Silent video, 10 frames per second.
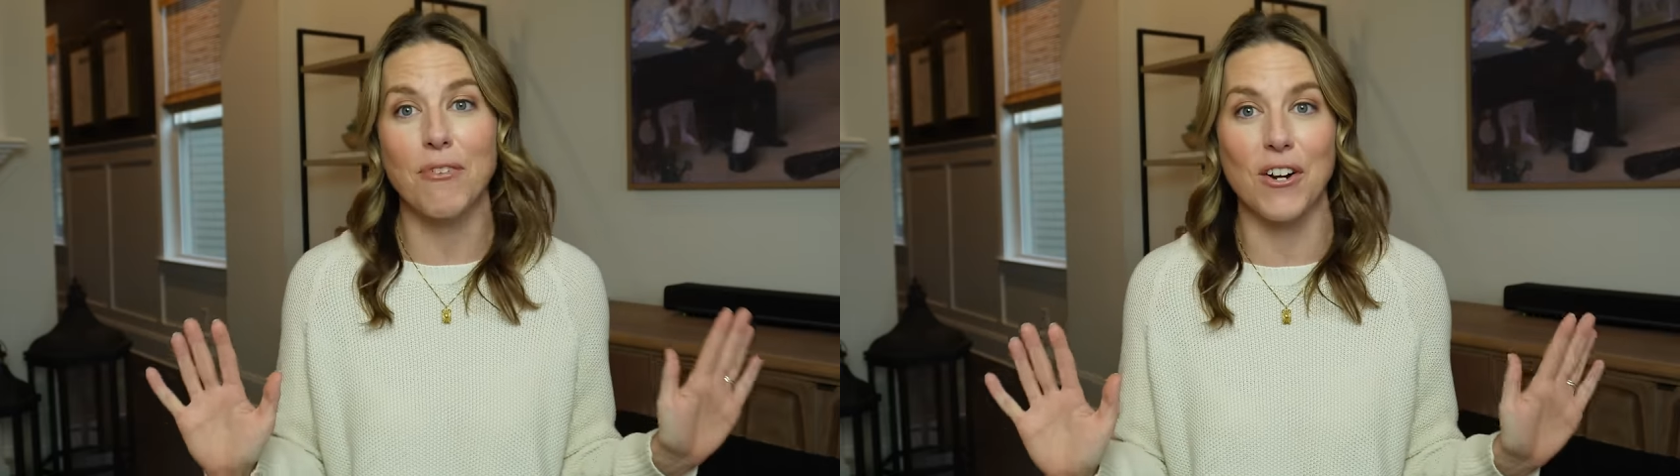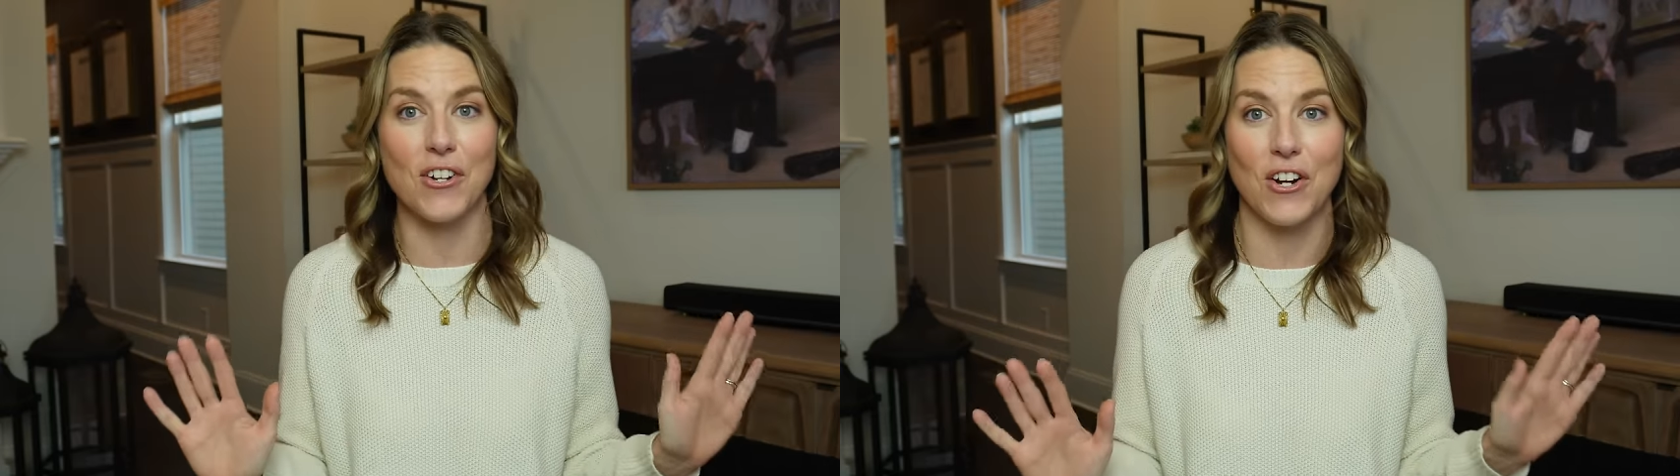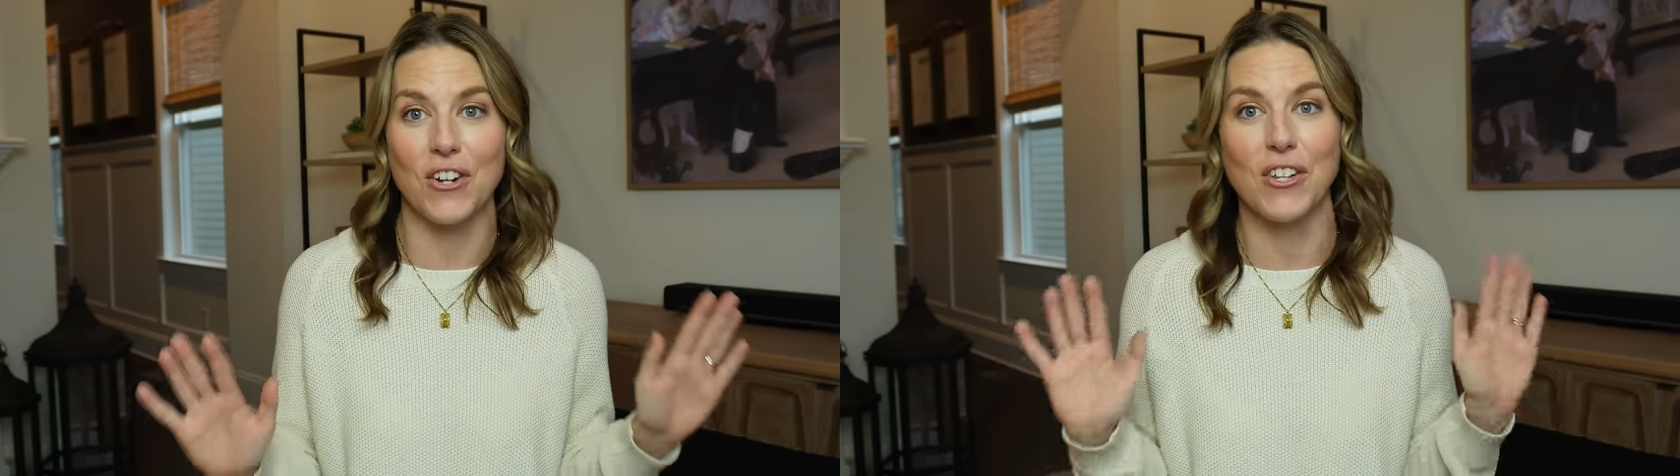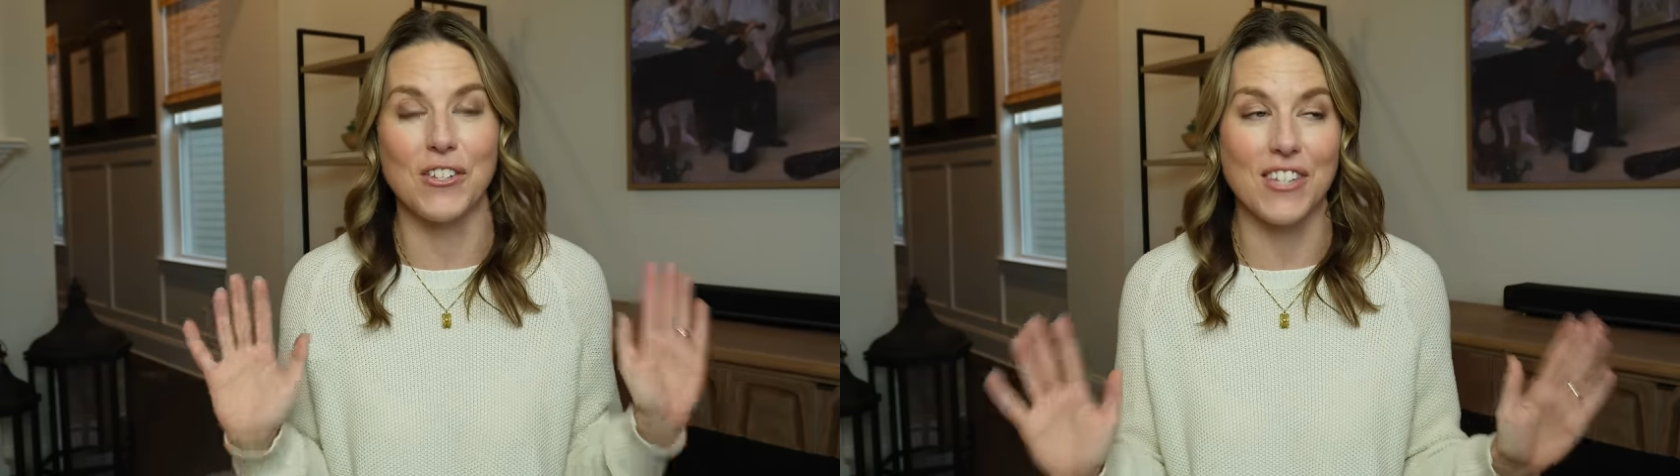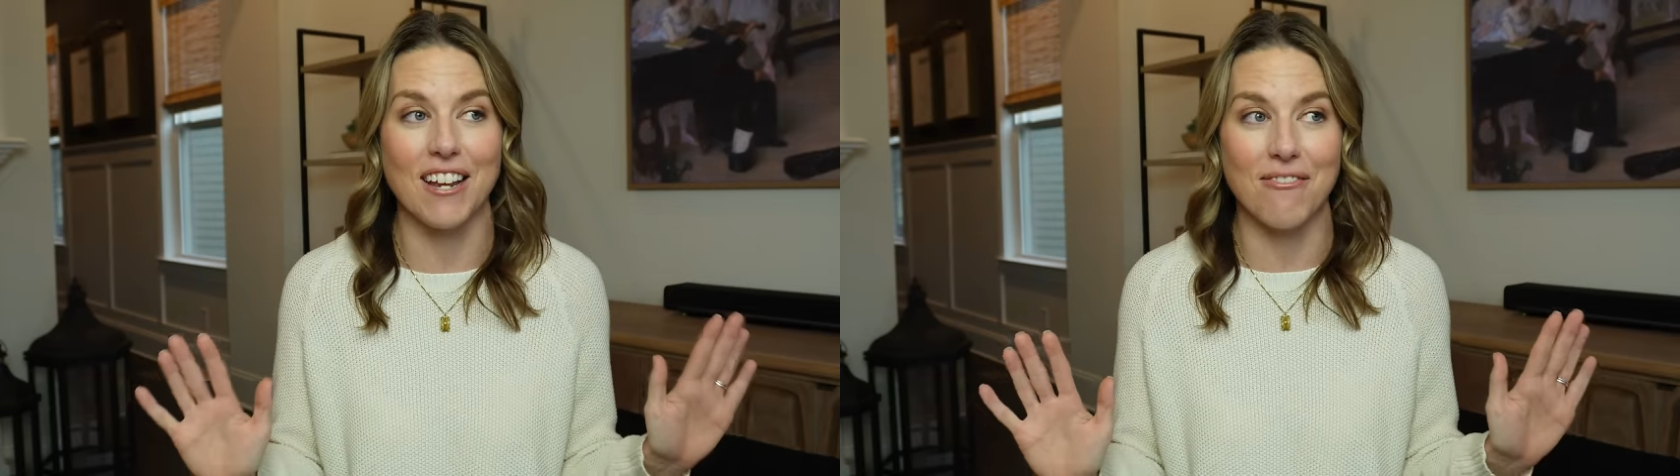furniture
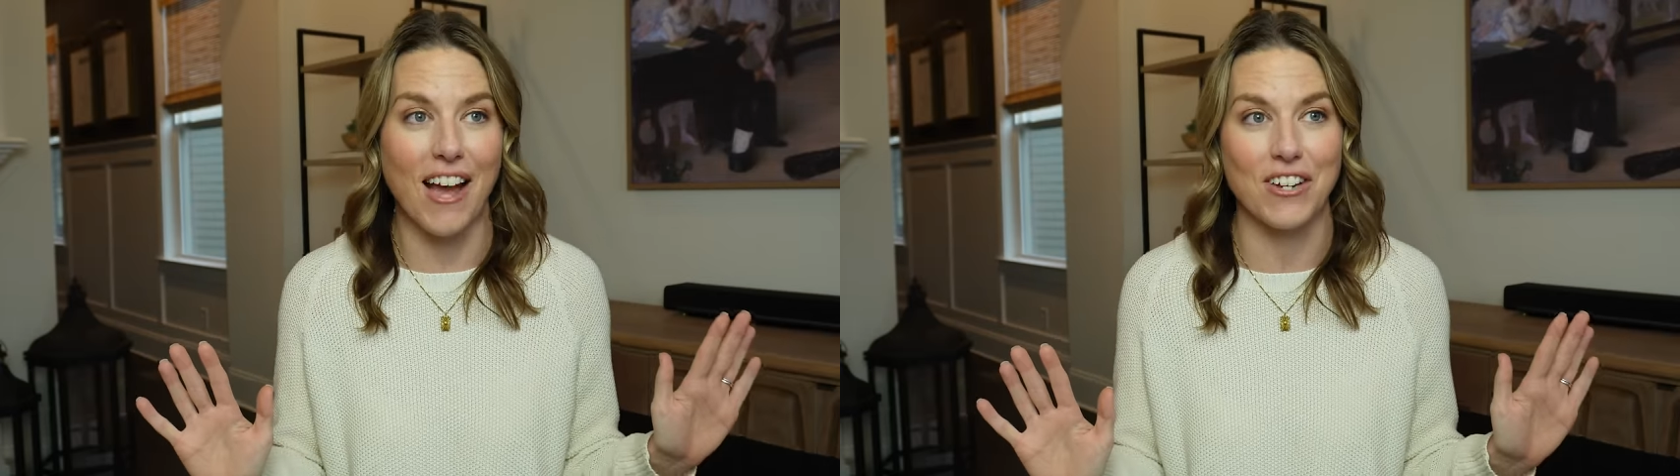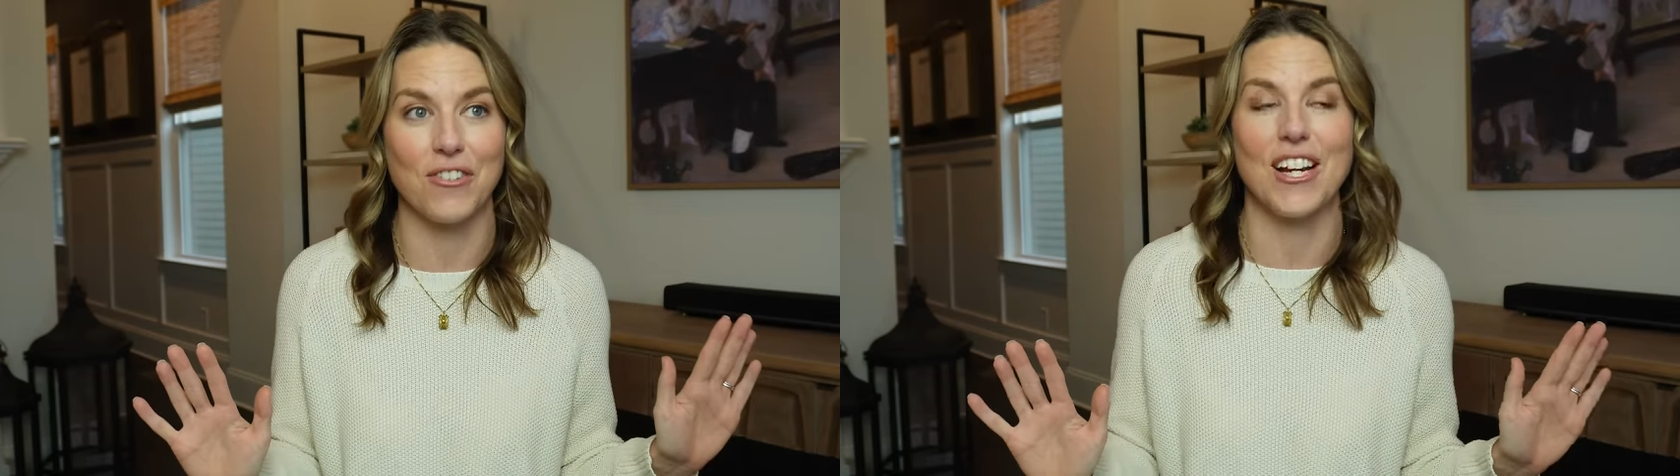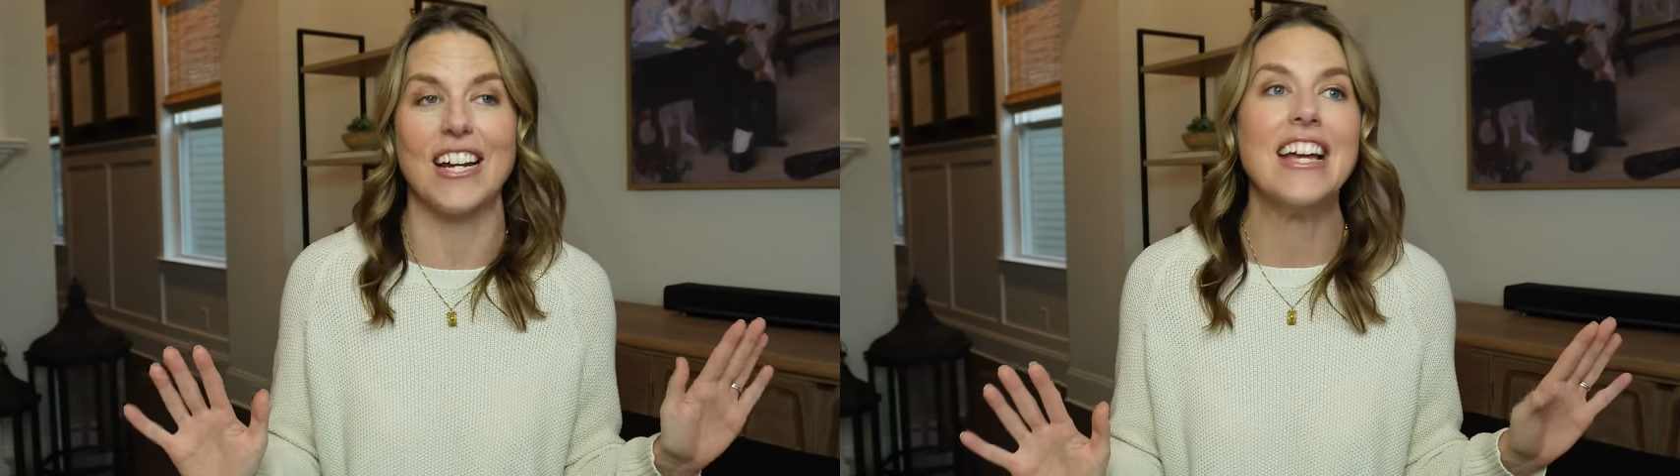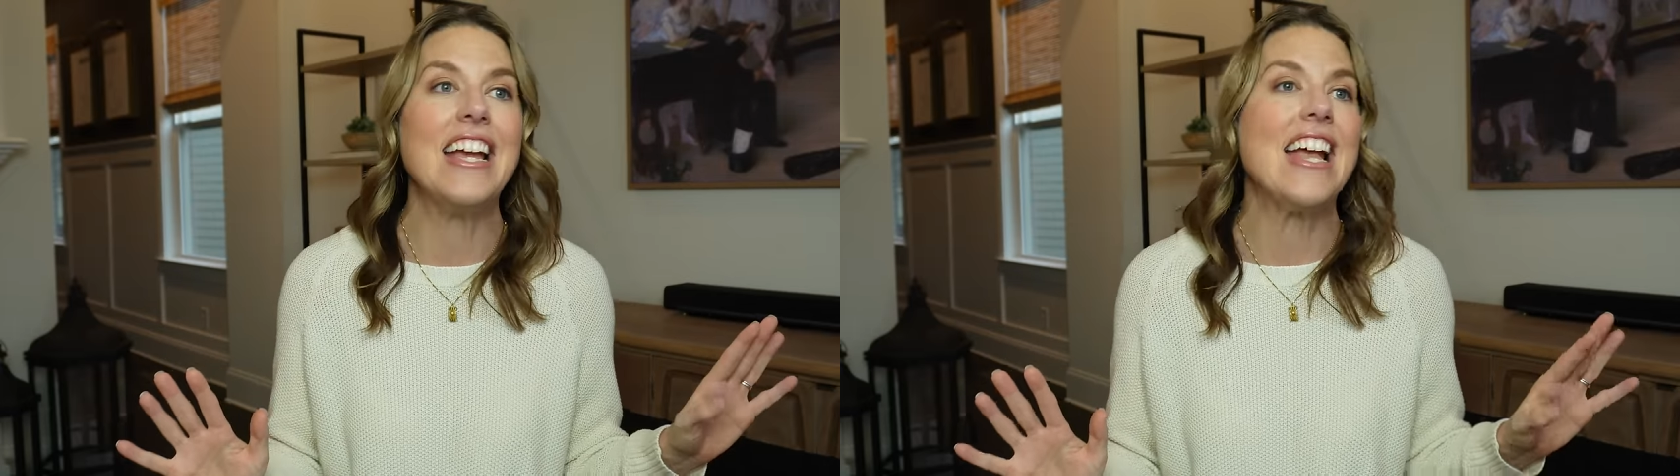looks like factory